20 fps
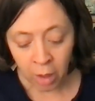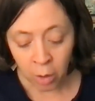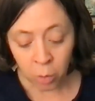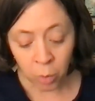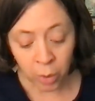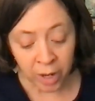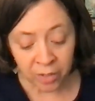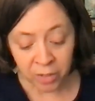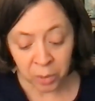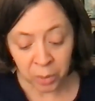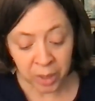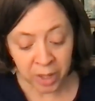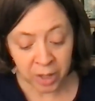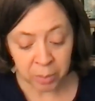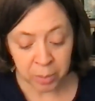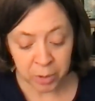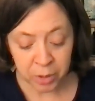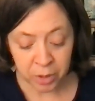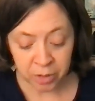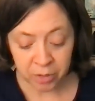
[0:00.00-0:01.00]
Whenever we
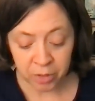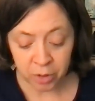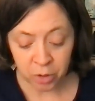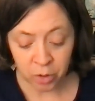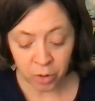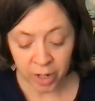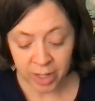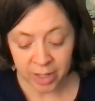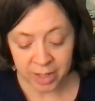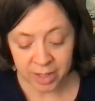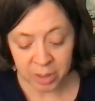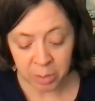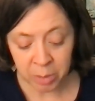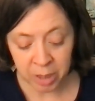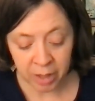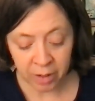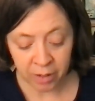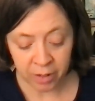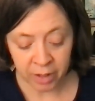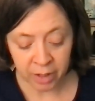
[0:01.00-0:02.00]
observe great
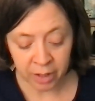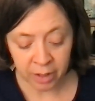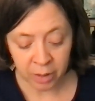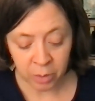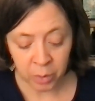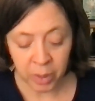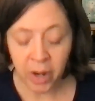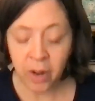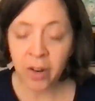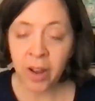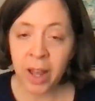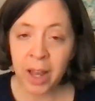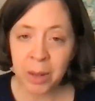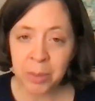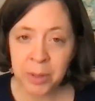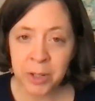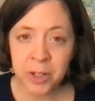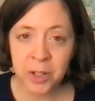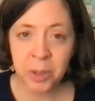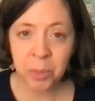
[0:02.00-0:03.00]
similarity, we are
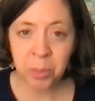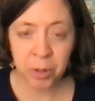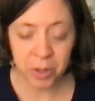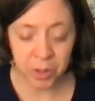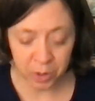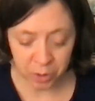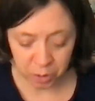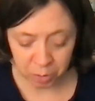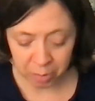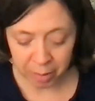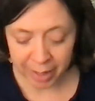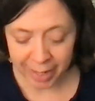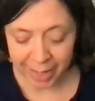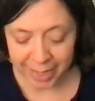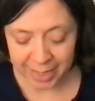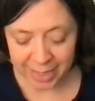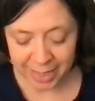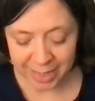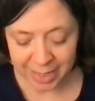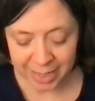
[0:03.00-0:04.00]
apt to presume
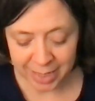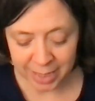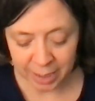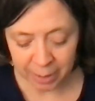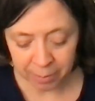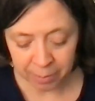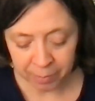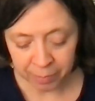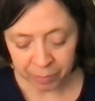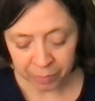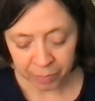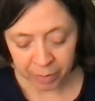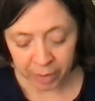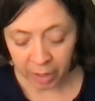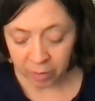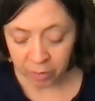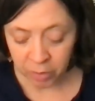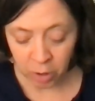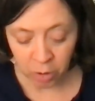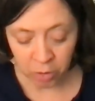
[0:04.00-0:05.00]
identity,
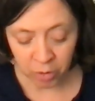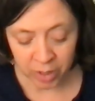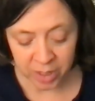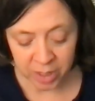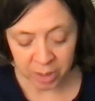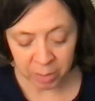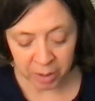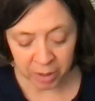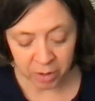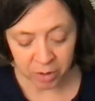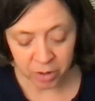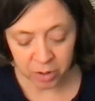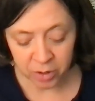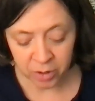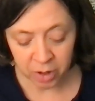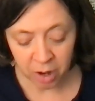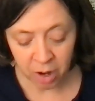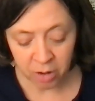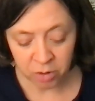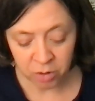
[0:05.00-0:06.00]
if no reason appears to the
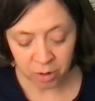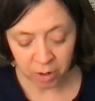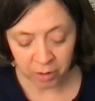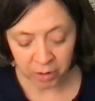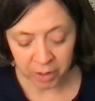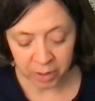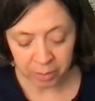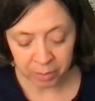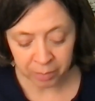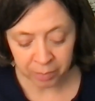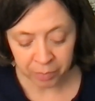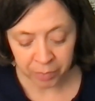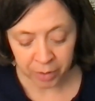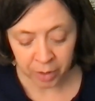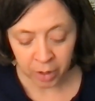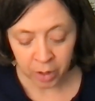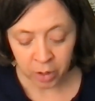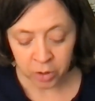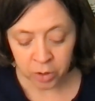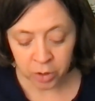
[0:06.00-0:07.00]
contrary.
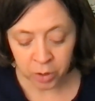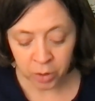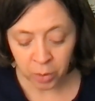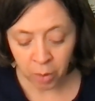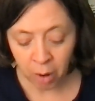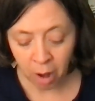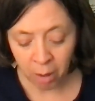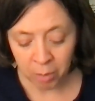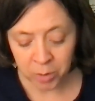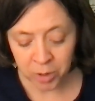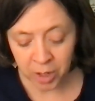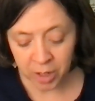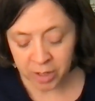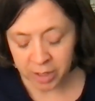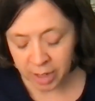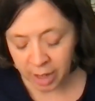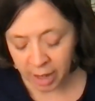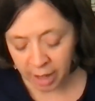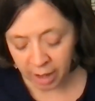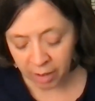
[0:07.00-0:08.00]
Two
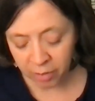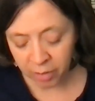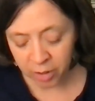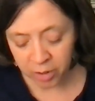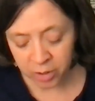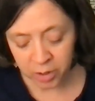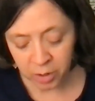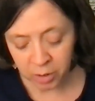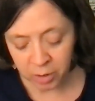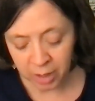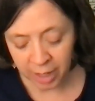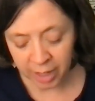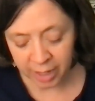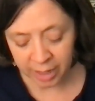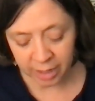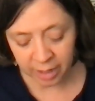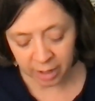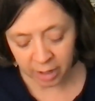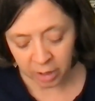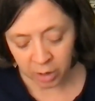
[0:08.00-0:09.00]
objects ever so
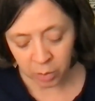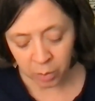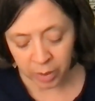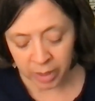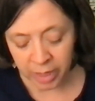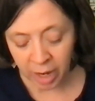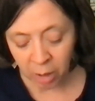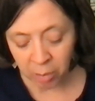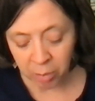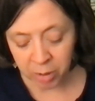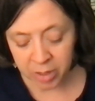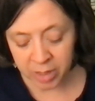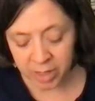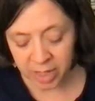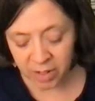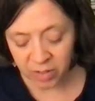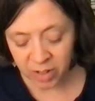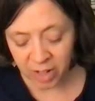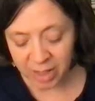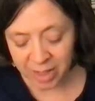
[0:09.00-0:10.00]
like, when they are
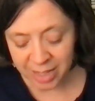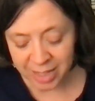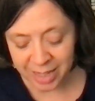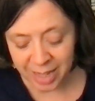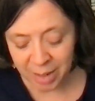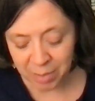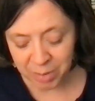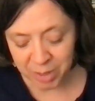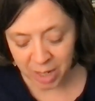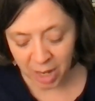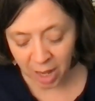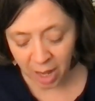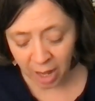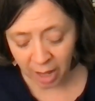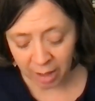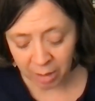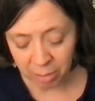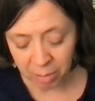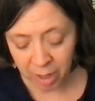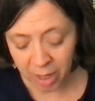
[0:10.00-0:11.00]
perceived at the same
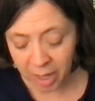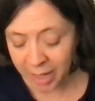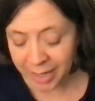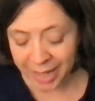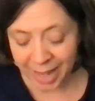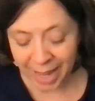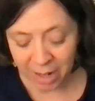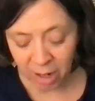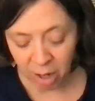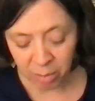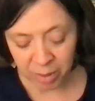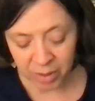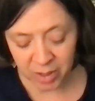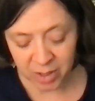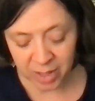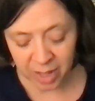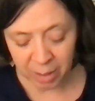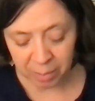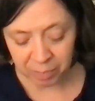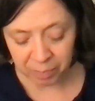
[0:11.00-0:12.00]
time, cannot be the
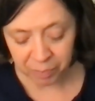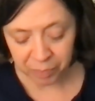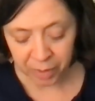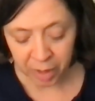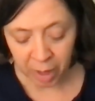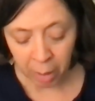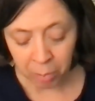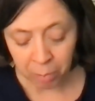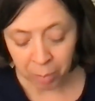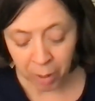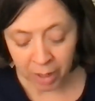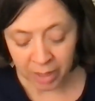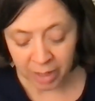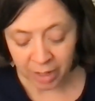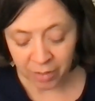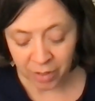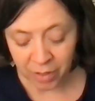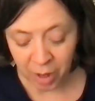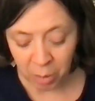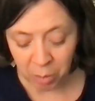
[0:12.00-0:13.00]
same. But
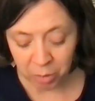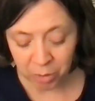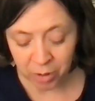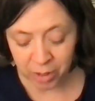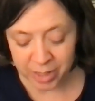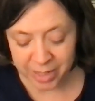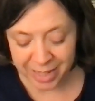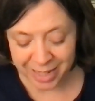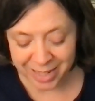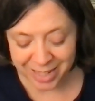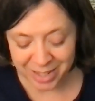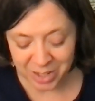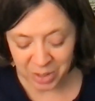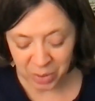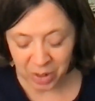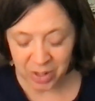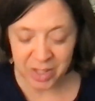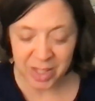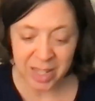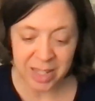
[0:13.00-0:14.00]
if they are presented to
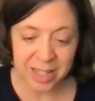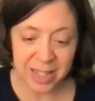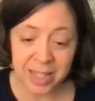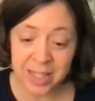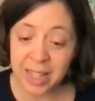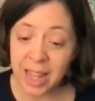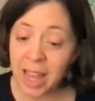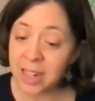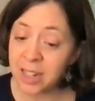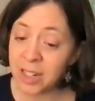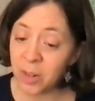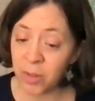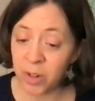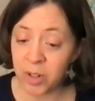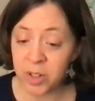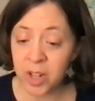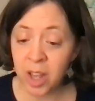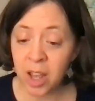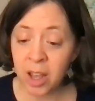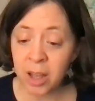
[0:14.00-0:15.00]
our senses at
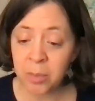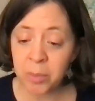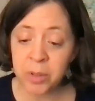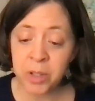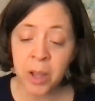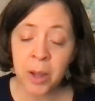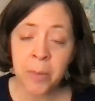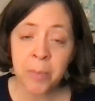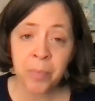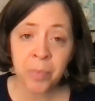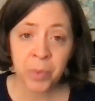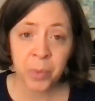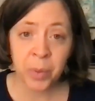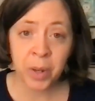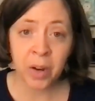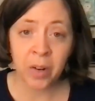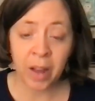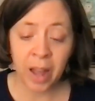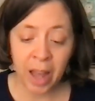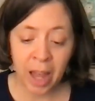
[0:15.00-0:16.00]
different times,
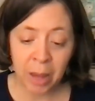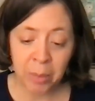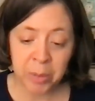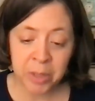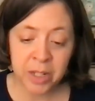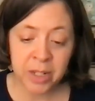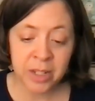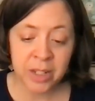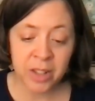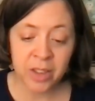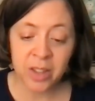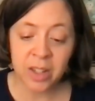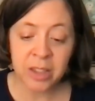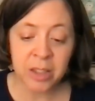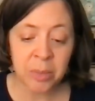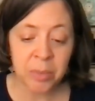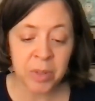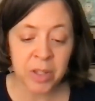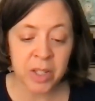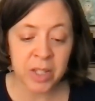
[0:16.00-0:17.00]
we are apt to think
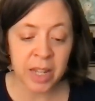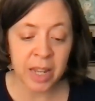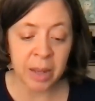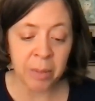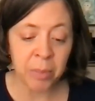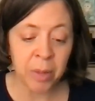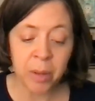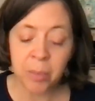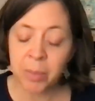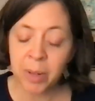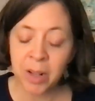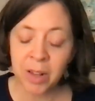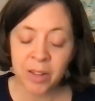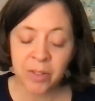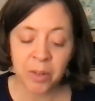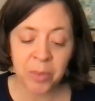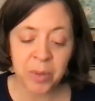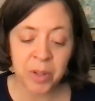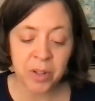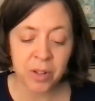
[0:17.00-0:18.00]
them the same, merely
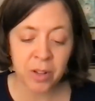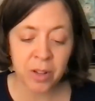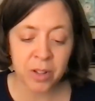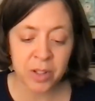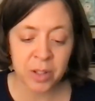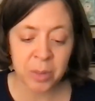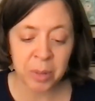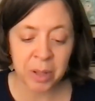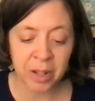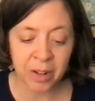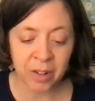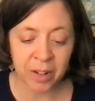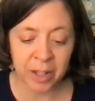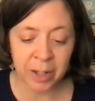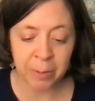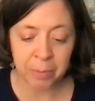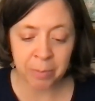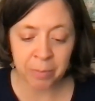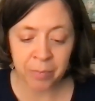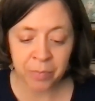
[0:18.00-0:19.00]
from the
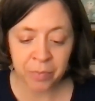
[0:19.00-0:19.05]
similarity.